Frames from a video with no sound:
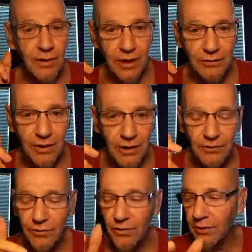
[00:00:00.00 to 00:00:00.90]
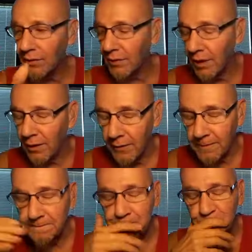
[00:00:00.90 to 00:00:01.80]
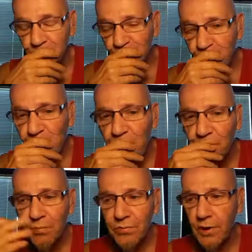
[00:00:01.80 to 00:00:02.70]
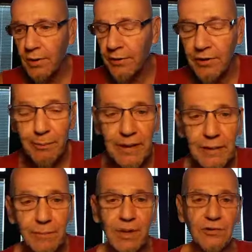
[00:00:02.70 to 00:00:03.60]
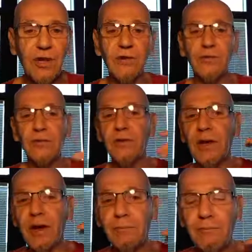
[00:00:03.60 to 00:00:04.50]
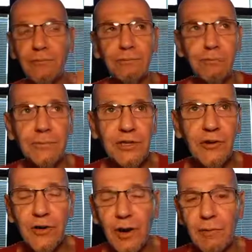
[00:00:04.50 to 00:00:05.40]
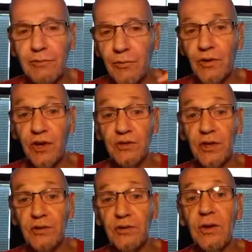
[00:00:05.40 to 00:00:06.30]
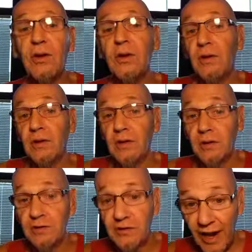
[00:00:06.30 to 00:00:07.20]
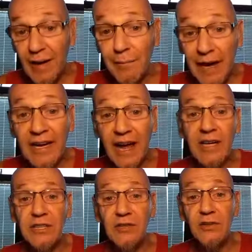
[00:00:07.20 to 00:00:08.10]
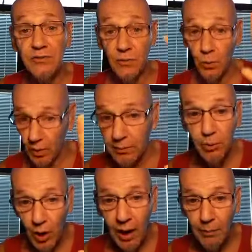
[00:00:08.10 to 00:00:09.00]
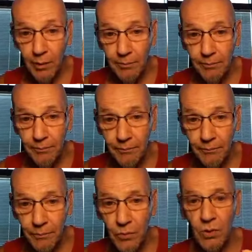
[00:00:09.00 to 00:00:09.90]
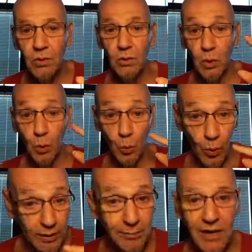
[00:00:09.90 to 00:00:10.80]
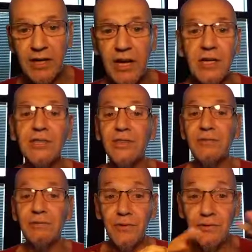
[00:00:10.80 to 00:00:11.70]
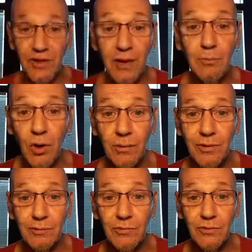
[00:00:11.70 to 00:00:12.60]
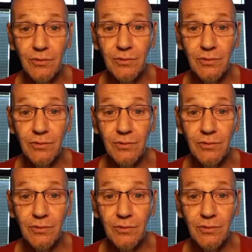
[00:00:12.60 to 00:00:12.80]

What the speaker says: It's the like the meme that I shared out before that says 10 medications for one problem or one medication for 10 problems.